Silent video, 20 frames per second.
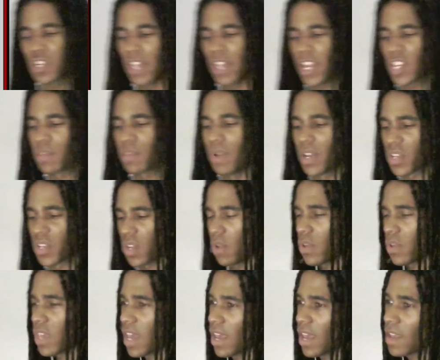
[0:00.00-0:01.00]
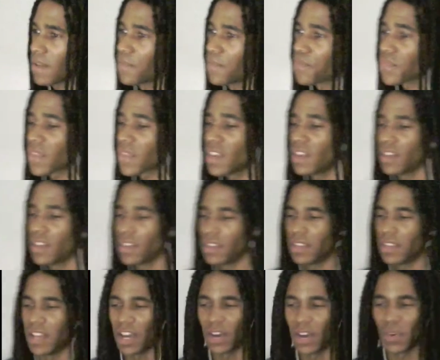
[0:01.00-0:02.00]
Xbox. Okay.
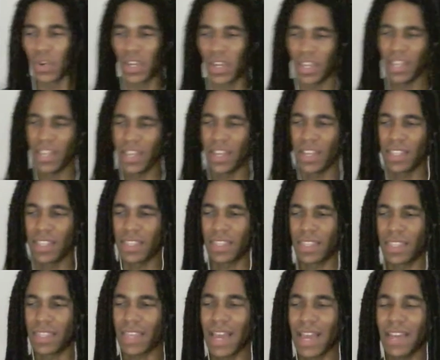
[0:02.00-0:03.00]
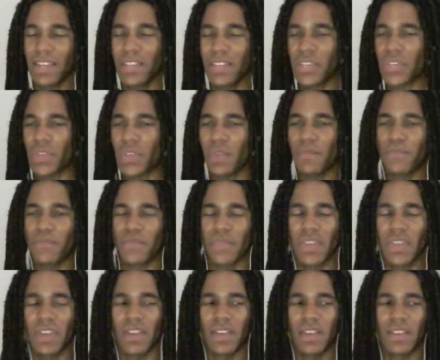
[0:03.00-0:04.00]
Now, that is...
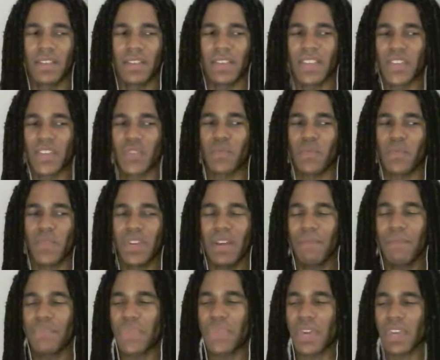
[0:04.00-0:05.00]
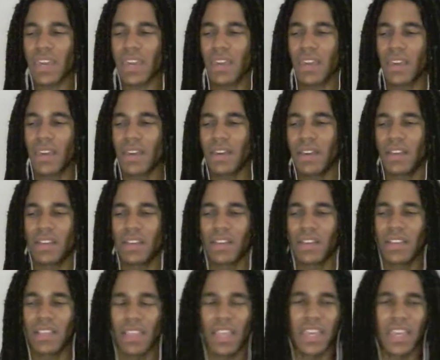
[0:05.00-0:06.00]
Because when I'm thinking...
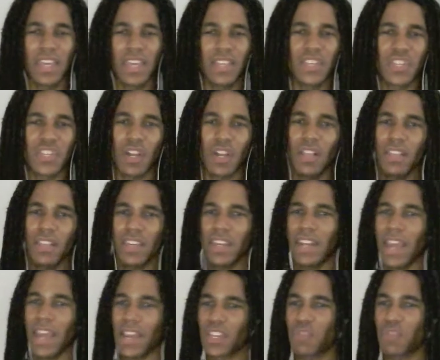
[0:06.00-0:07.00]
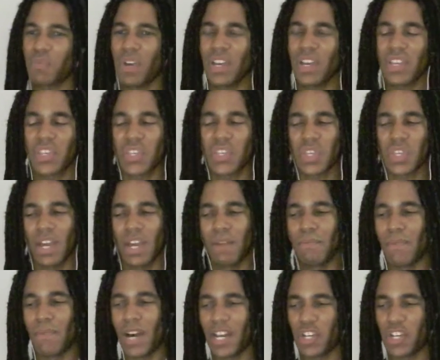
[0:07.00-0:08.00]
Like, installing an Xbox
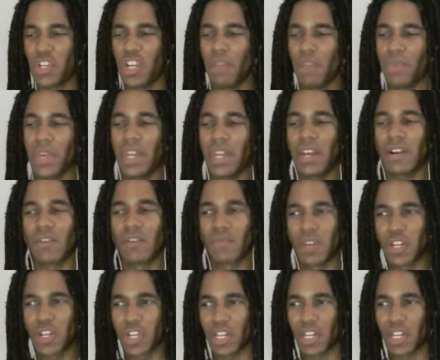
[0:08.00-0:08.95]
mod chip in an original